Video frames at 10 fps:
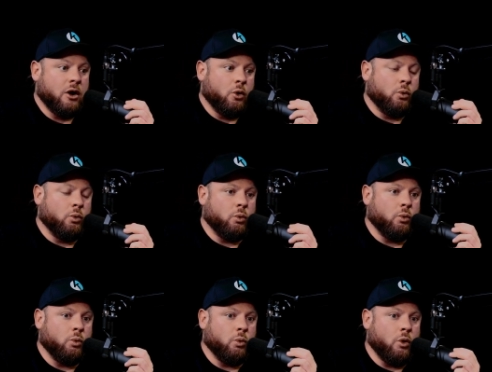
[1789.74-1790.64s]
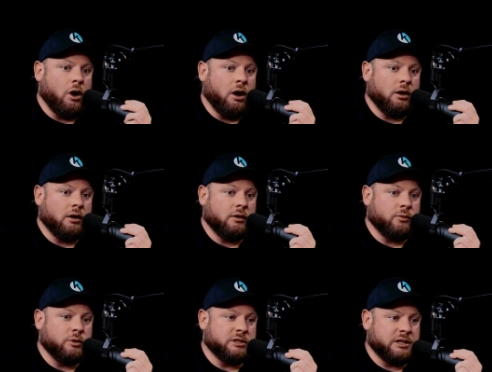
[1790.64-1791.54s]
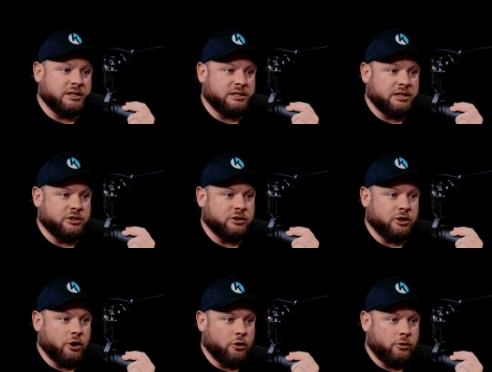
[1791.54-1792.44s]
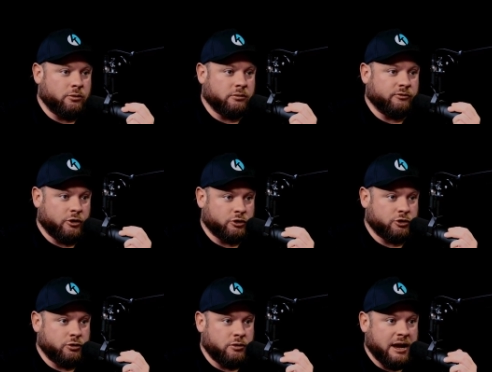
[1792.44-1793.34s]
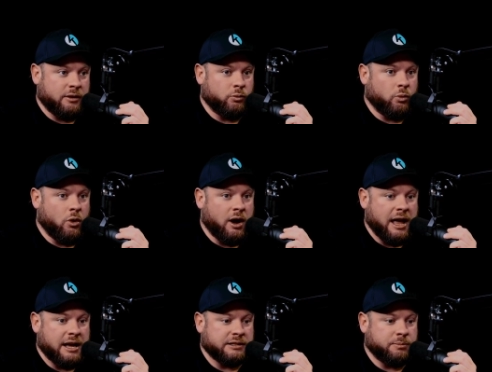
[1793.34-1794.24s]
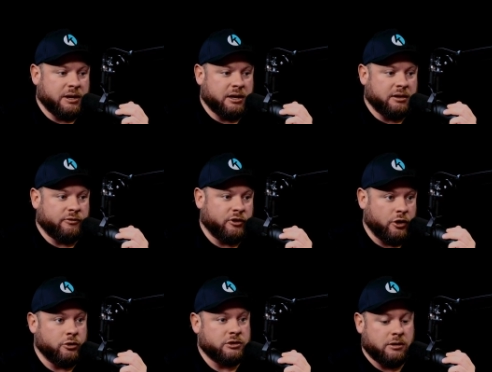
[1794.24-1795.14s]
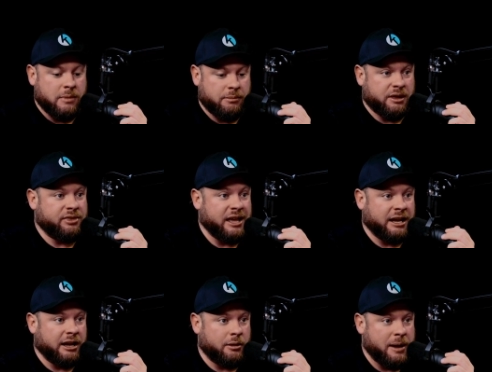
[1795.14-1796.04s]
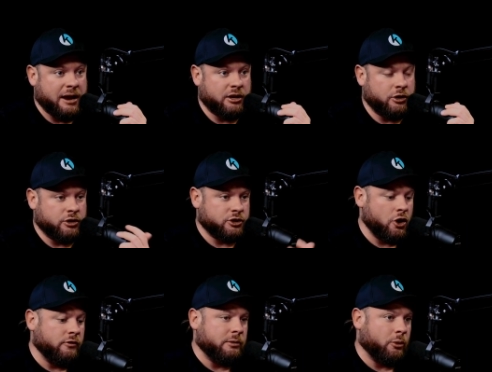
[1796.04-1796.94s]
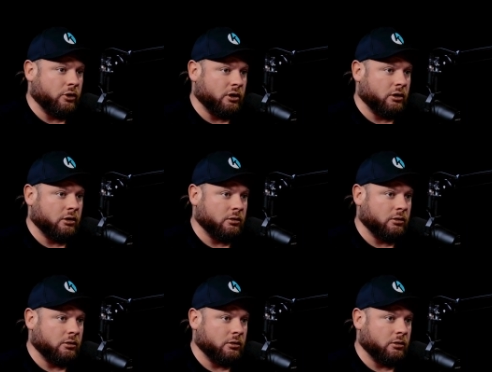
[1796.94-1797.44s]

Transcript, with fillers: what was the decision to go virtual and what has been for those that may be thinking about it you know because covid brought a,